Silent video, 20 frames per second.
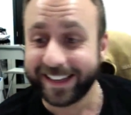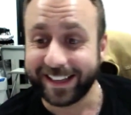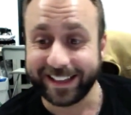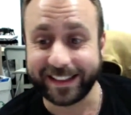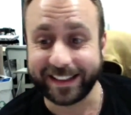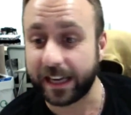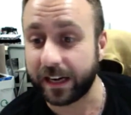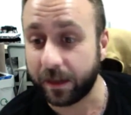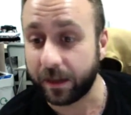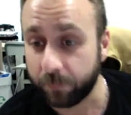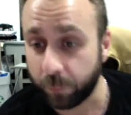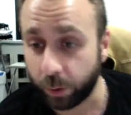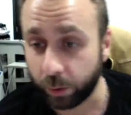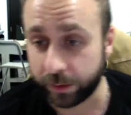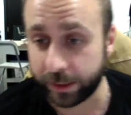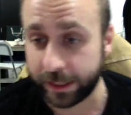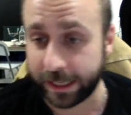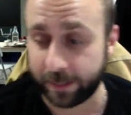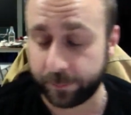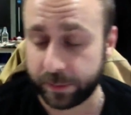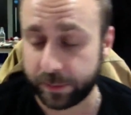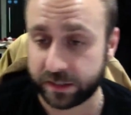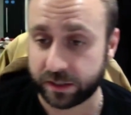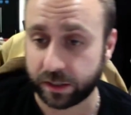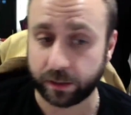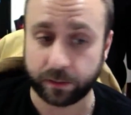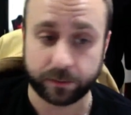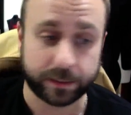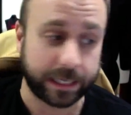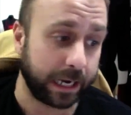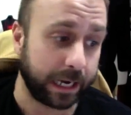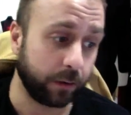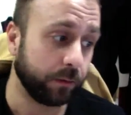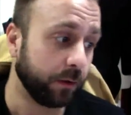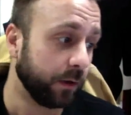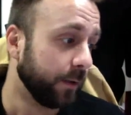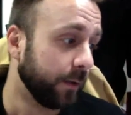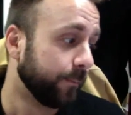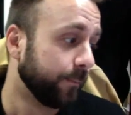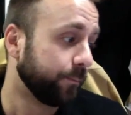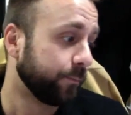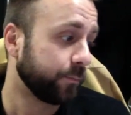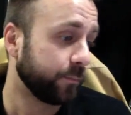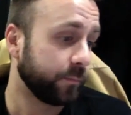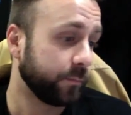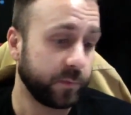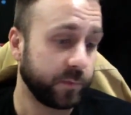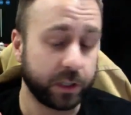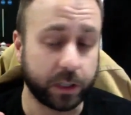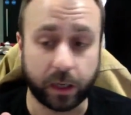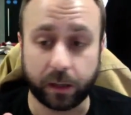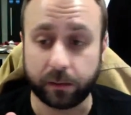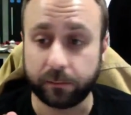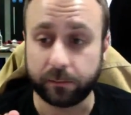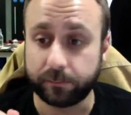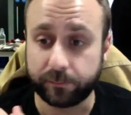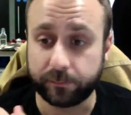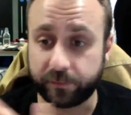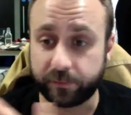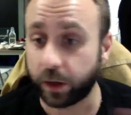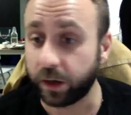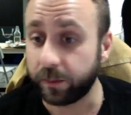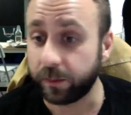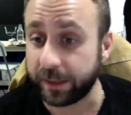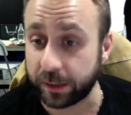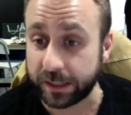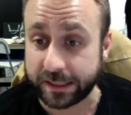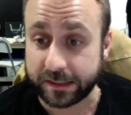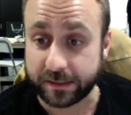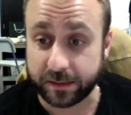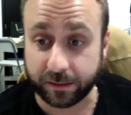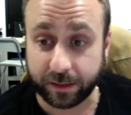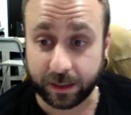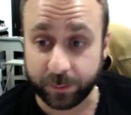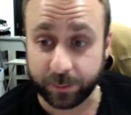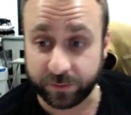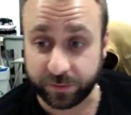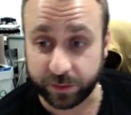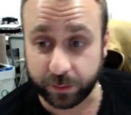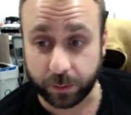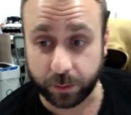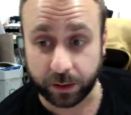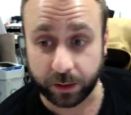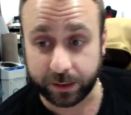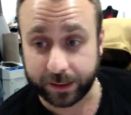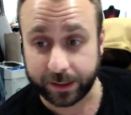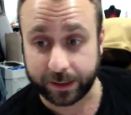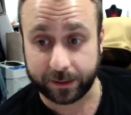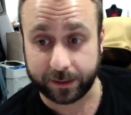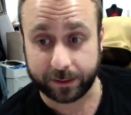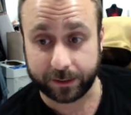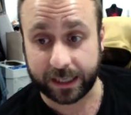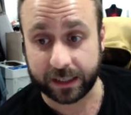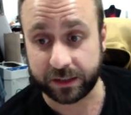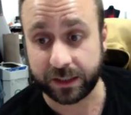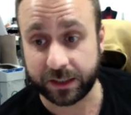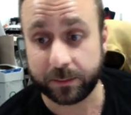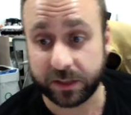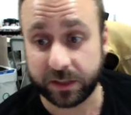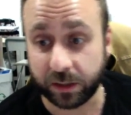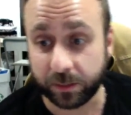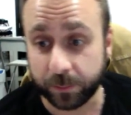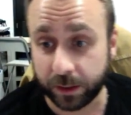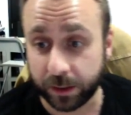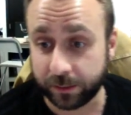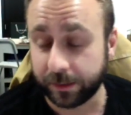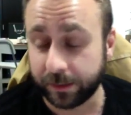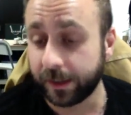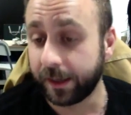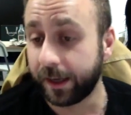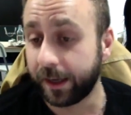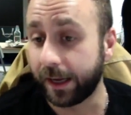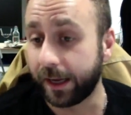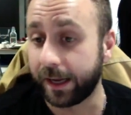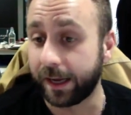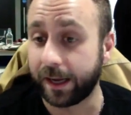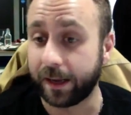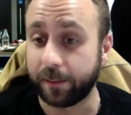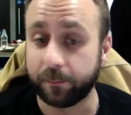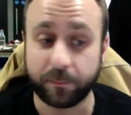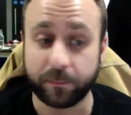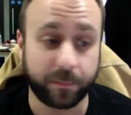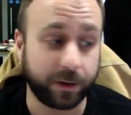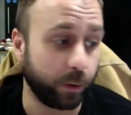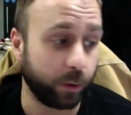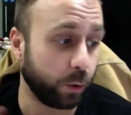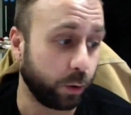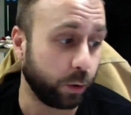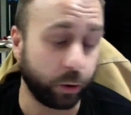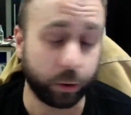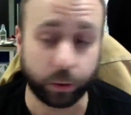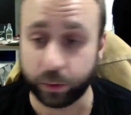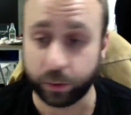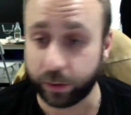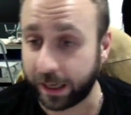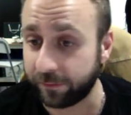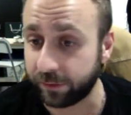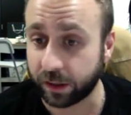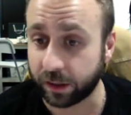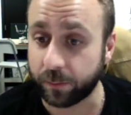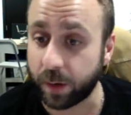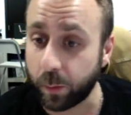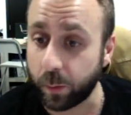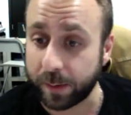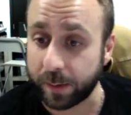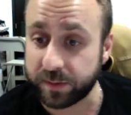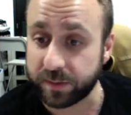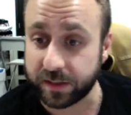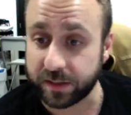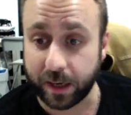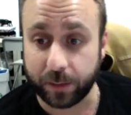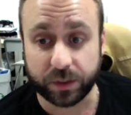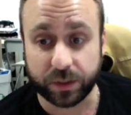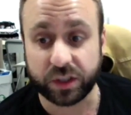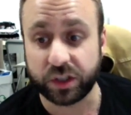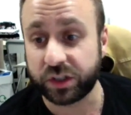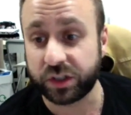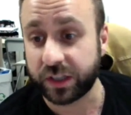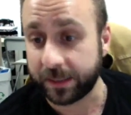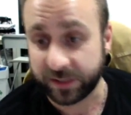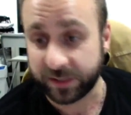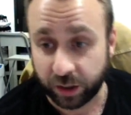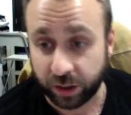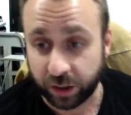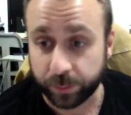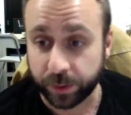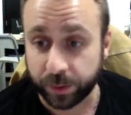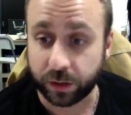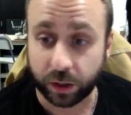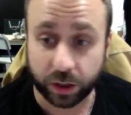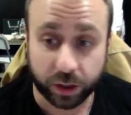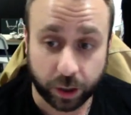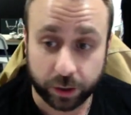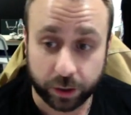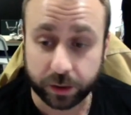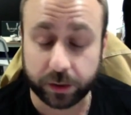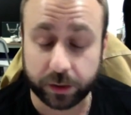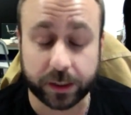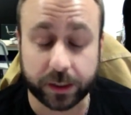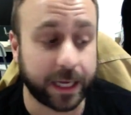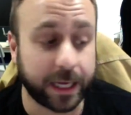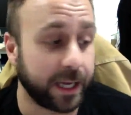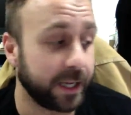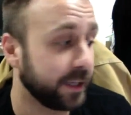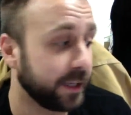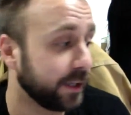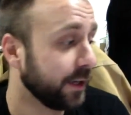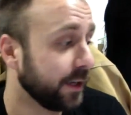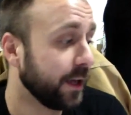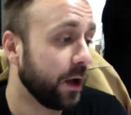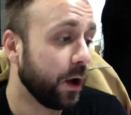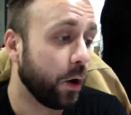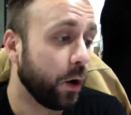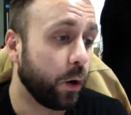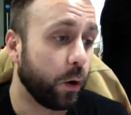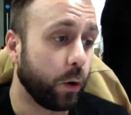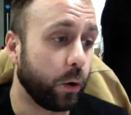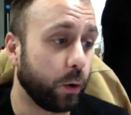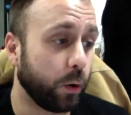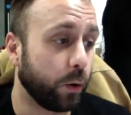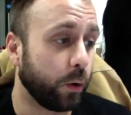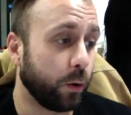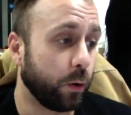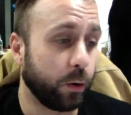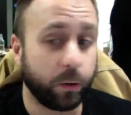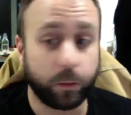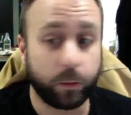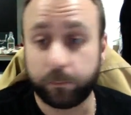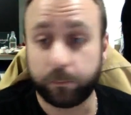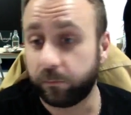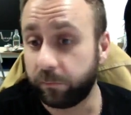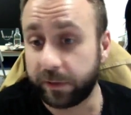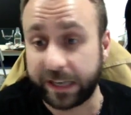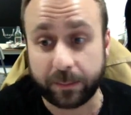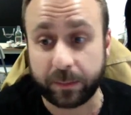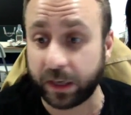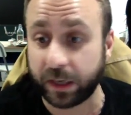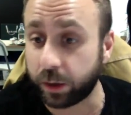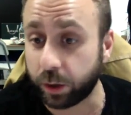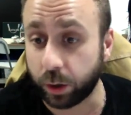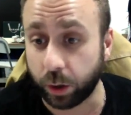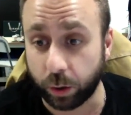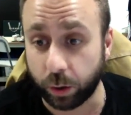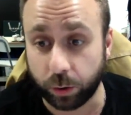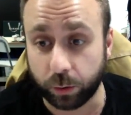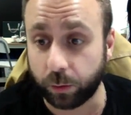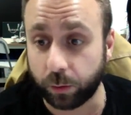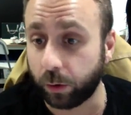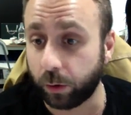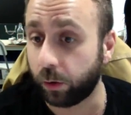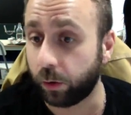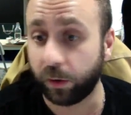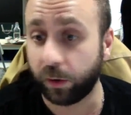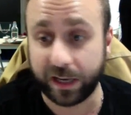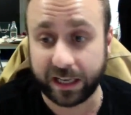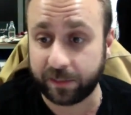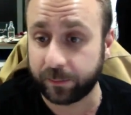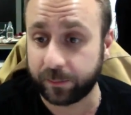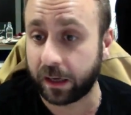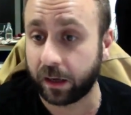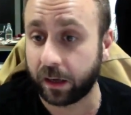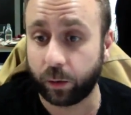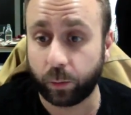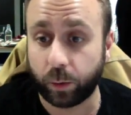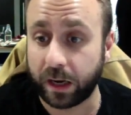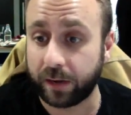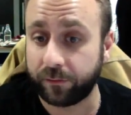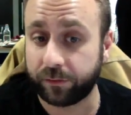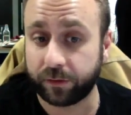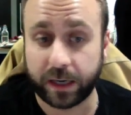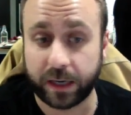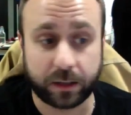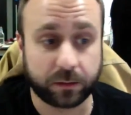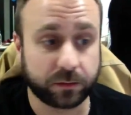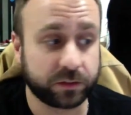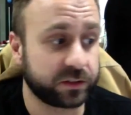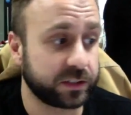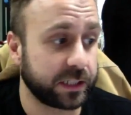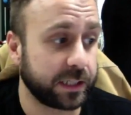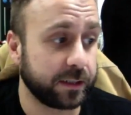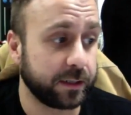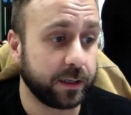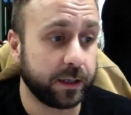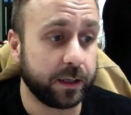I'm more than happy to. Now, you know, follow me on Instagram if you want, at James Hillman, or have a look at my website, which is jameshillman.co.uk, or give me a call or email or whatever else. And